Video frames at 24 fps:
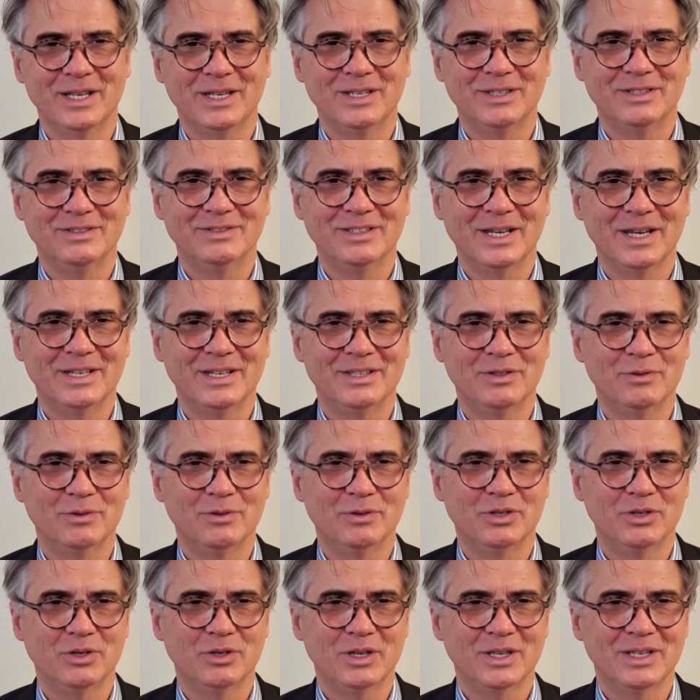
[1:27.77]
Thank you for
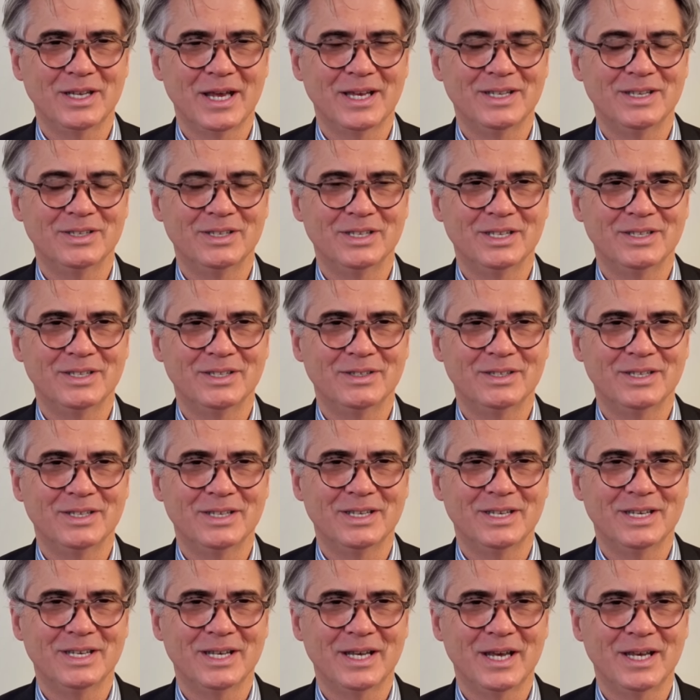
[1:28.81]
your attention,
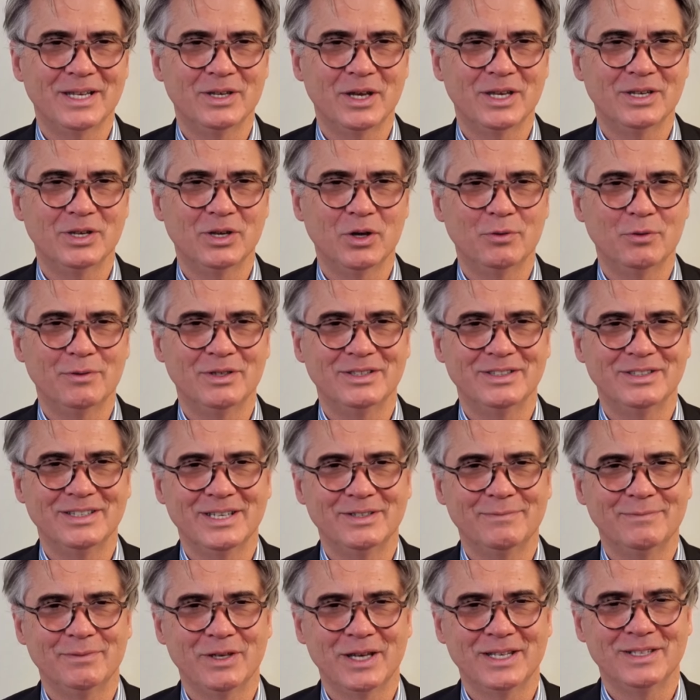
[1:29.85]
and I hope to see
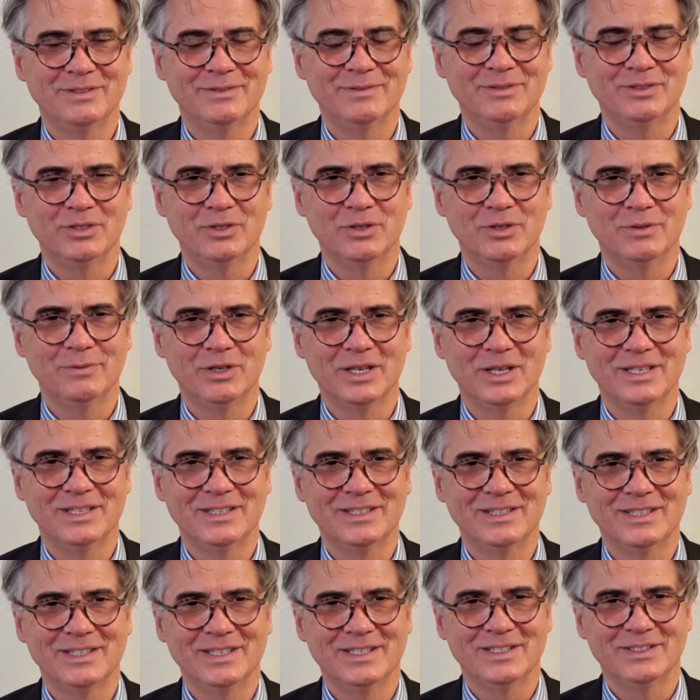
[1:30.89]
many of you
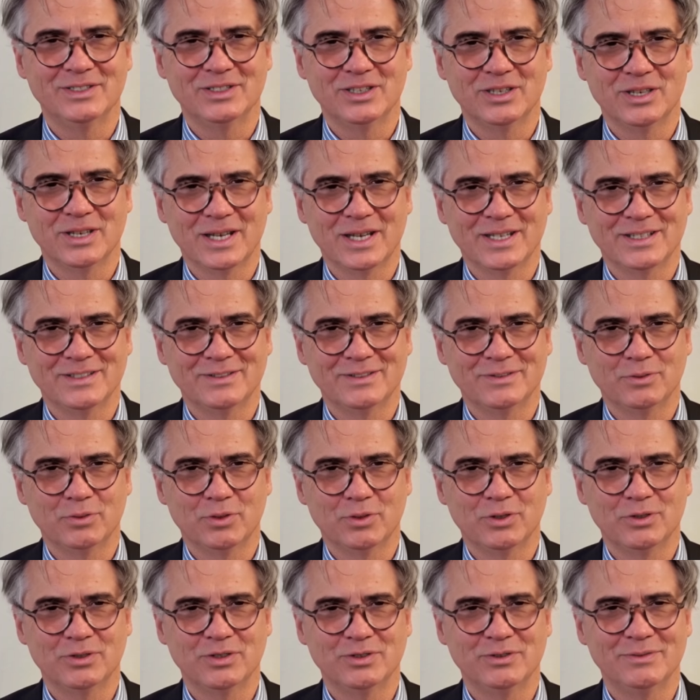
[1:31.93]
embracing this journey into the
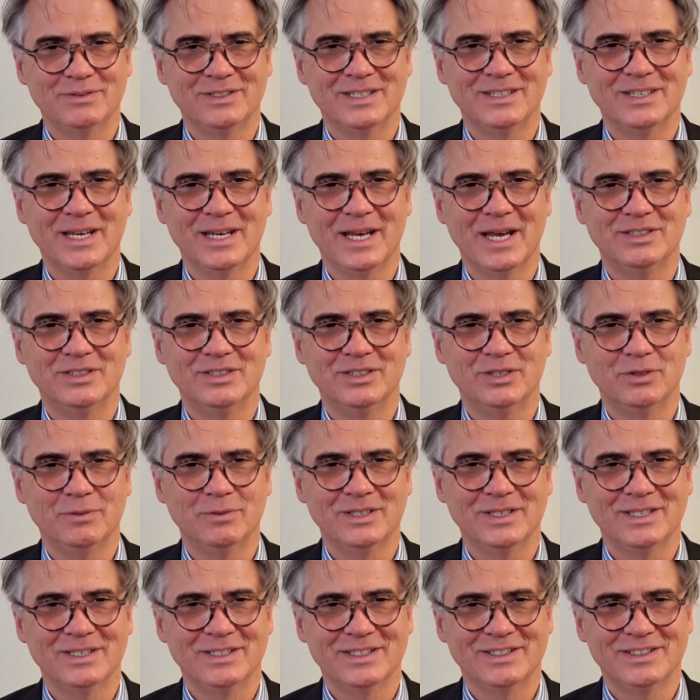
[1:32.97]
world of international
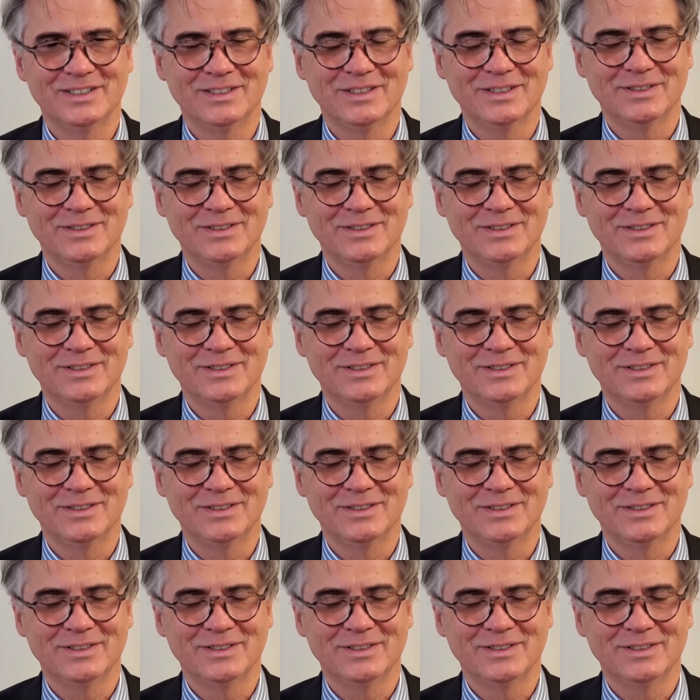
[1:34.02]
business.